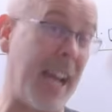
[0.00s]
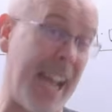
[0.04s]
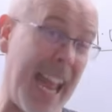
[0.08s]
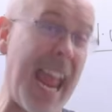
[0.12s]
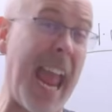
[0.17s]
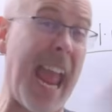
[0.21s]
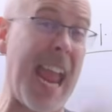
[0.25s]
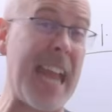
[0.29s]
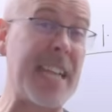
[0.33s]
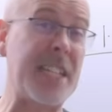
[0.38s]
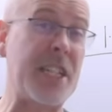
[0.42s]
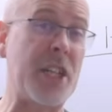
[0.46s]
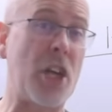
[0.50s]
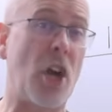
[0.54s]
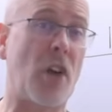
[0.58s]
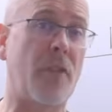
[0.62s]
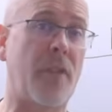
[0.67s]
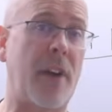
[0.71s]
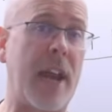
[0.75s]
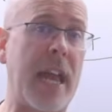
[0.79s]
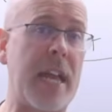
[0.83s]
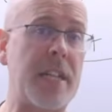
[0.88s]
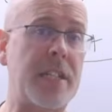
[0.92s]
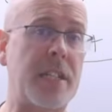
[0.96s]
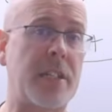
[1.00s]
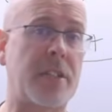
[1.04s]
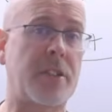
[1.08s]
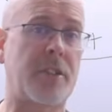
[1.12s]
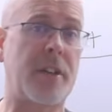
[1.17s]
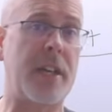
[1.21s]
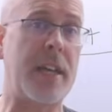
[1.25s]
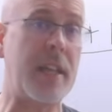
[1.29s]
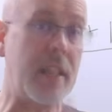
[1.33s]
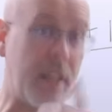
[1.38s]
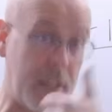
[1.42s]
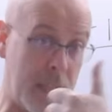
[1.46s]
80 over
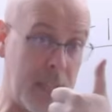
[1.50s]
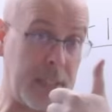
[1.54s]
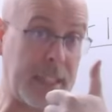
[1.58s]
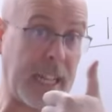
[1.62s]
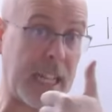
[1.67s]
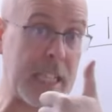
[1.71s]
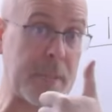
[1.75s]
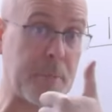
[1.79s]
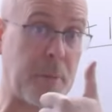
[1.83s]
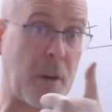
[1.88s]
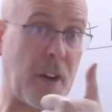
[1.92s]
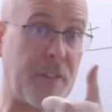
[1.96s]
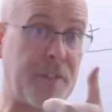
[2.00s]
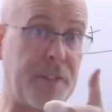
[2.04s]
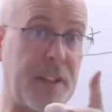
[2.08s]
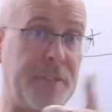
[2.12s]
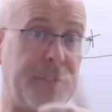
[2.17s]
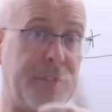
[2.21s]
83. That's perfectly